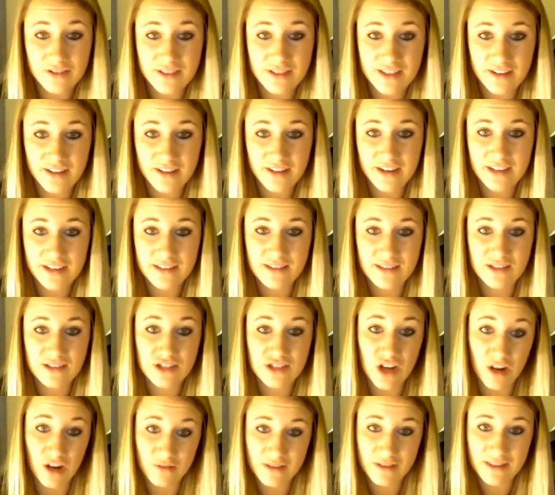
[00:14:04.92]
series
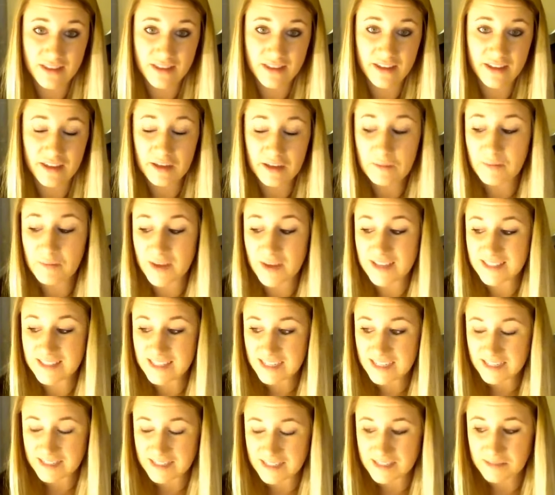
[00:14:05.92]
start with the
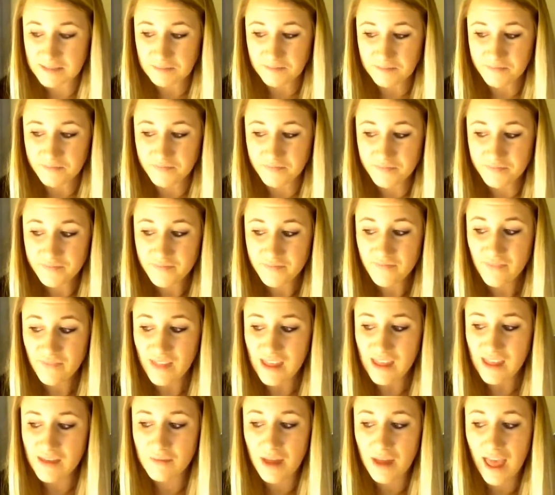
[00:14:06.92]
basics.
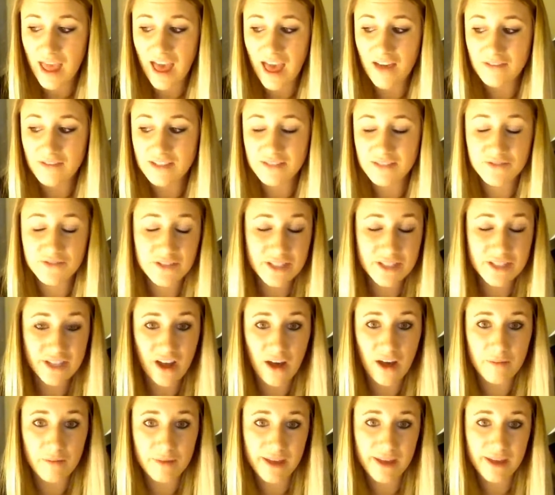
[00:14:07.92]
I'm going to have a different
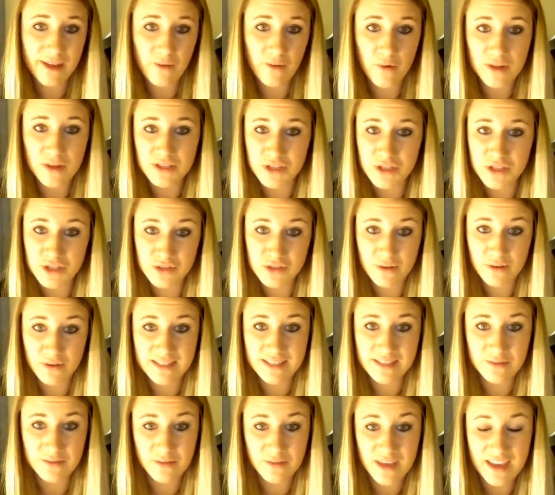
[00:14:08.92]
topic once or
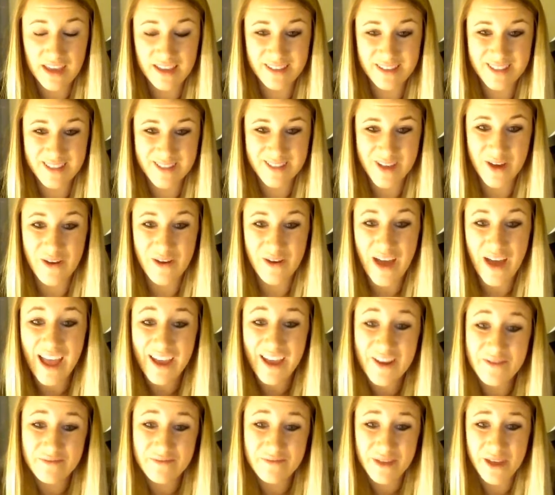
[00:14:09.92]
twice a week. So I
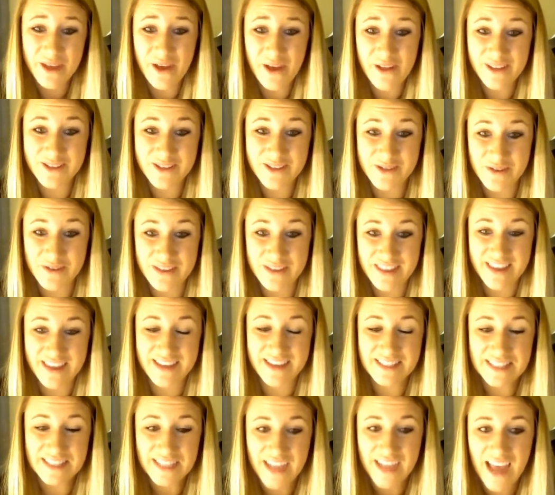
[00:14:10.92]
hope that y'all enjoy
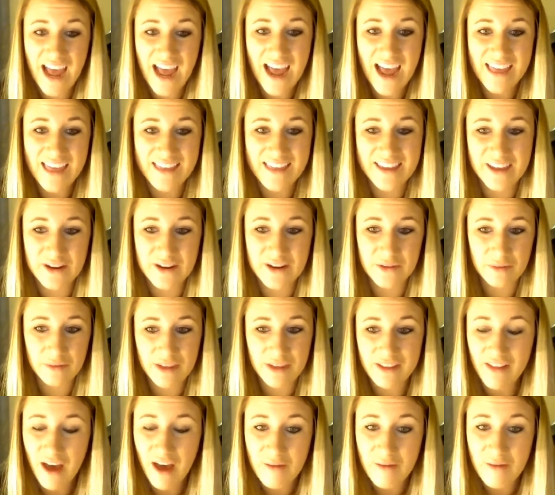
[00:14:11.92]
these. I think it'll be
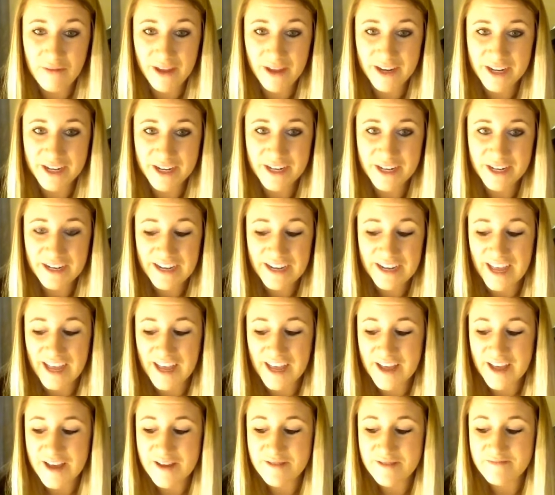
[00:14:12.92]
a lot better.
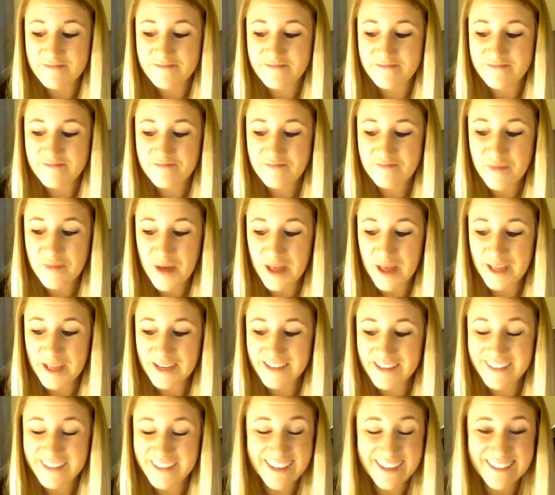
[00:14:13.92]
But
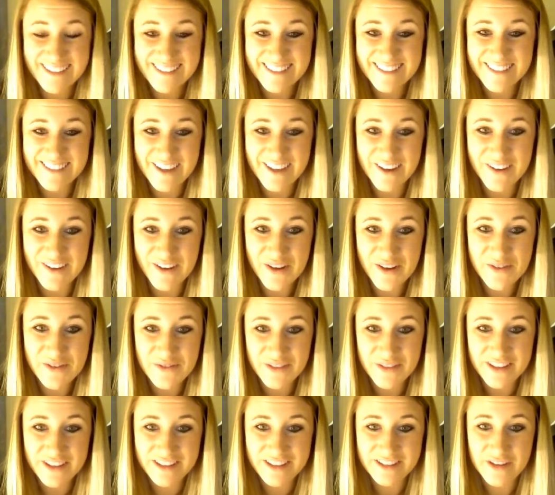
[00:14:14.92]
yes, so
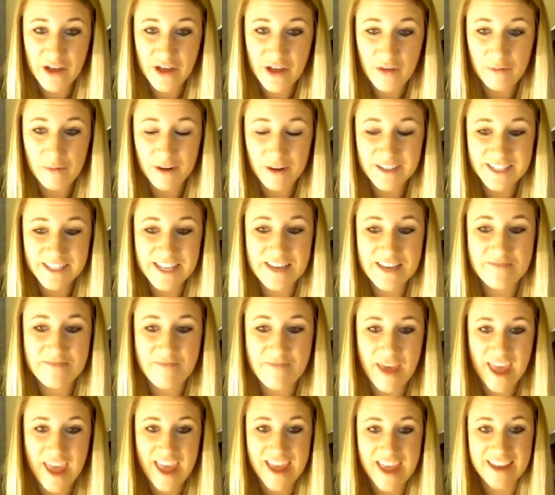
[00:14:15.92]
hopefully this will help our team
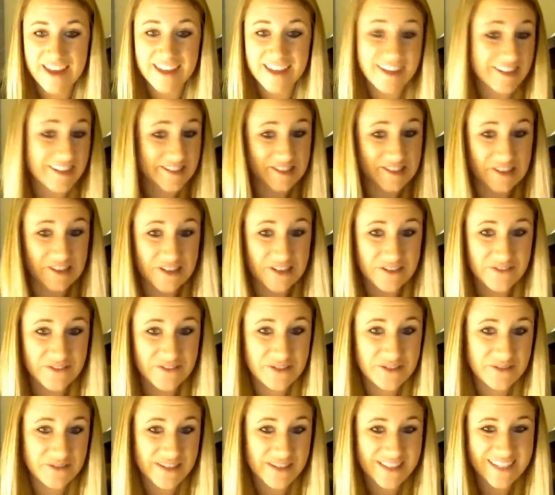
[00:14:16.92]
and get us started for
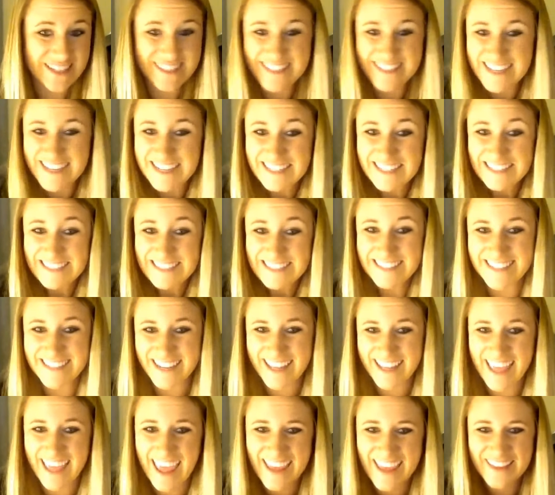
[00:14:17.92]
2016.
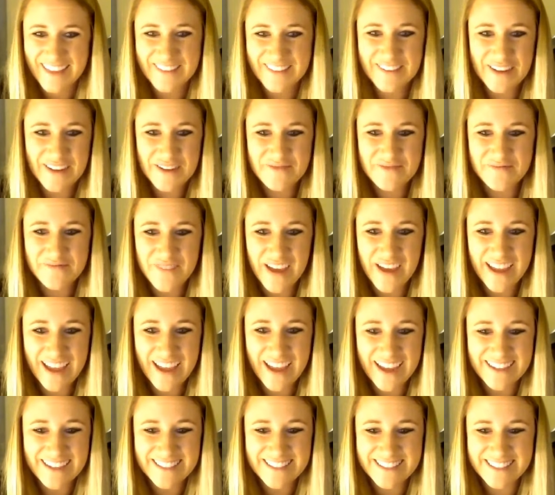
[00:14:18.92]
Okay, bye
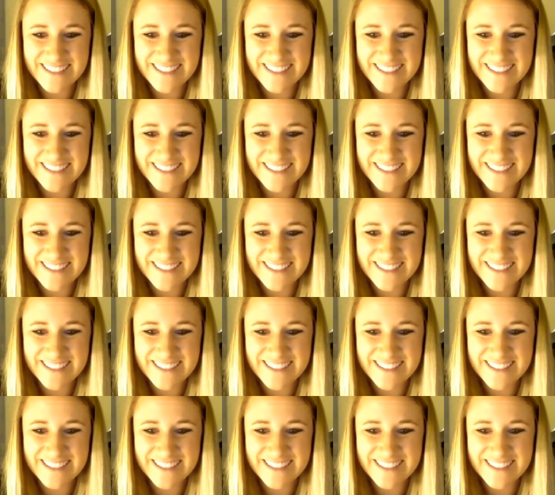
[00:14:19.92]
guys.